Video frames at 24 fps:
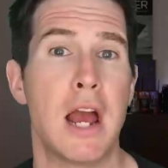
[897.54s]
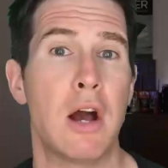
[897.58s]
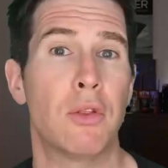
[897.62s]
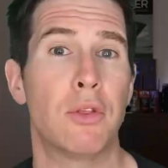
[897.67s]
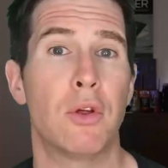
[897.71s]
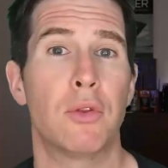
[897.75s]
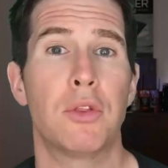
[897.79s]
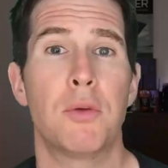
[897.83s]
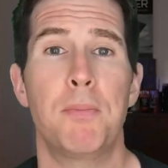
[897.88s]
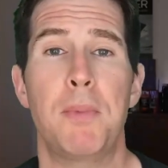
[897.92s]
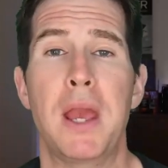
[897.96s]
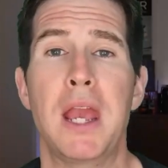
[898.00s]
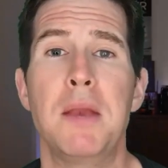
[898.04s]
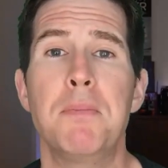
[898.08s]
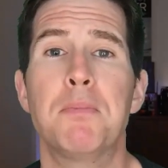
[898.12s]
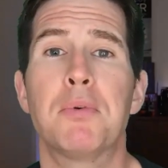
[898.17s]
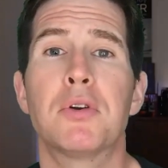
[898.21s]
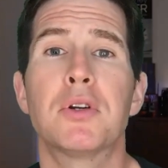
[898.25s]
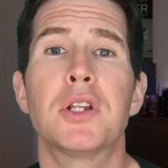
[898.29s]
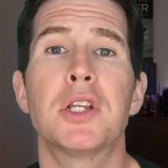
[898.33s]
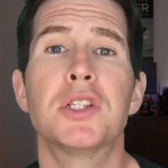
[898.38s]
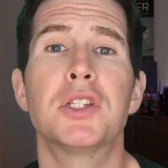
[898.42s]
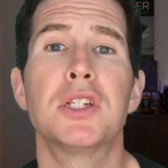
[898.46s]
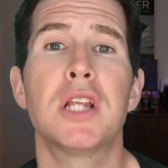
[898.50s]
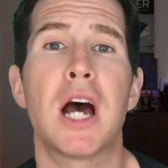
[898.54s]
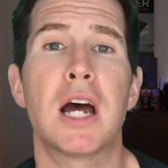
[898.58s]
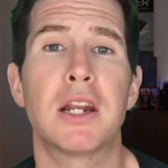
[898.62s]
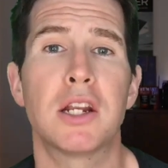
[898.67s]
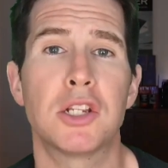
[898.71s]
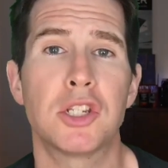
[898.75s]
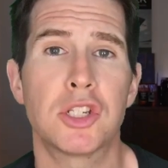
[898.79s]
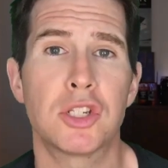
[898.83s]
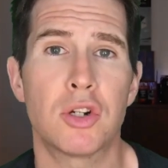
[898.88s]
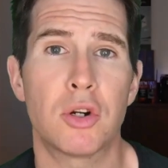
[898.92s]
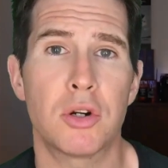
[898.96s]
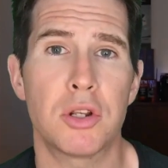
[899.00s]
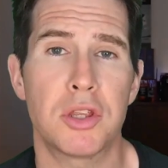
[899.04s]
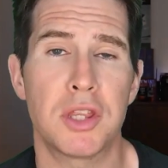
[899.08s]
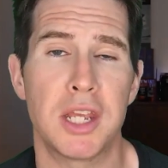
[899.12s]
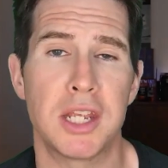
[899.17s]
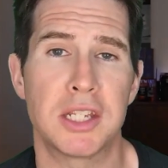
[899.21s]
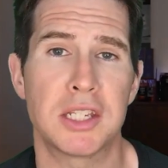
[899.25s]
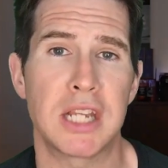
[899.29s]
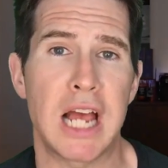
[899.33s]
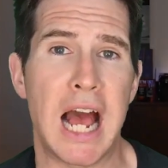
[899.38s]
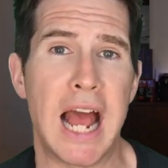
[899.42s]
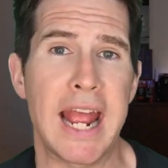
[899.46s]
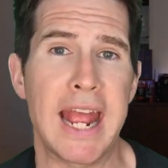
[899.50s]
Now, though the paper does not assert
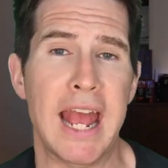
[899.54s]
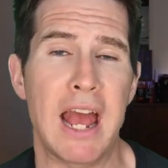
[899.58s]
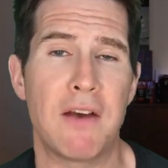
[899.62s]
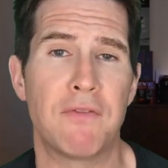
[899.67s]
this, I